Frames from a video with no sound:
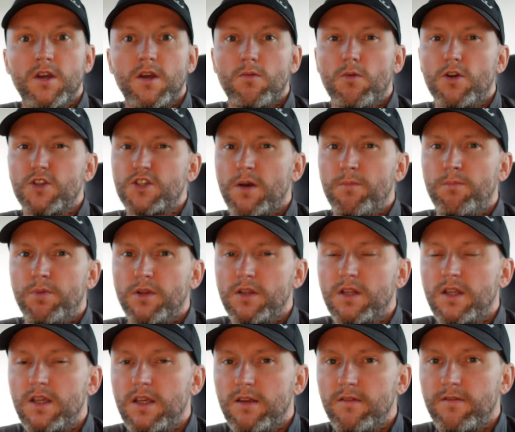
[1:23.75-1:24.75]
which I
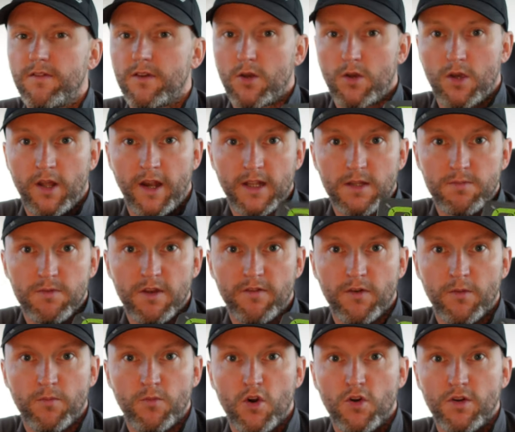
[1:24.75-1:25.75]
believe, correct me if
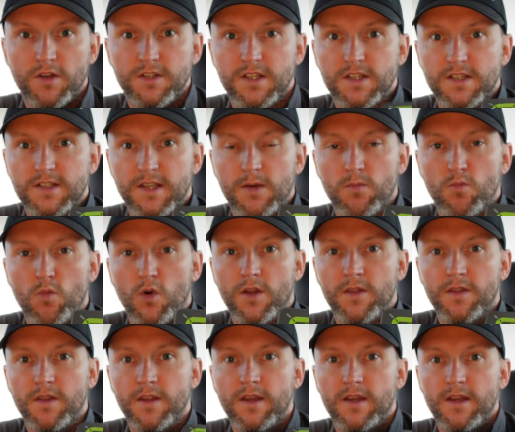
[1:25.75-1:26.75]
I'm wrong, is the same
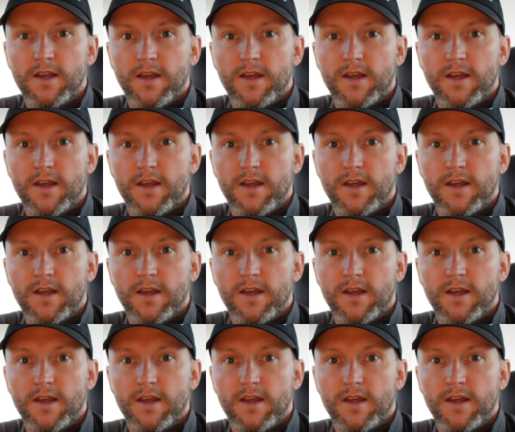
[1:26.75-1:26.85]
one